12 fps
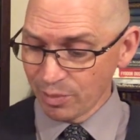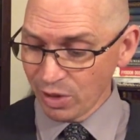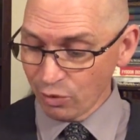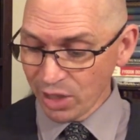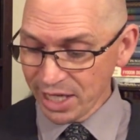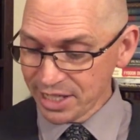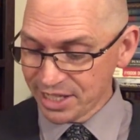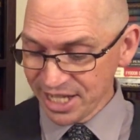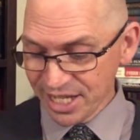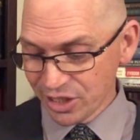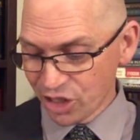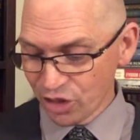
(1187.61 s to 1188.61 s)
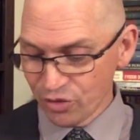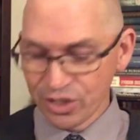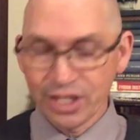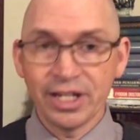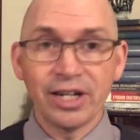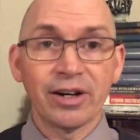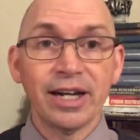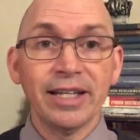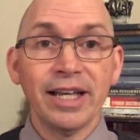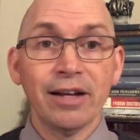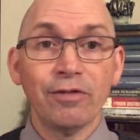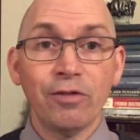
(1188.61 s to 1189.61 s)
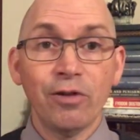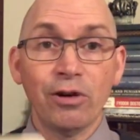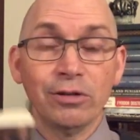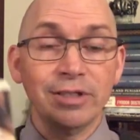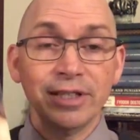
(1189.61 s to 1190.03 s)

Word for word: But what he did choose in here, I can't fault.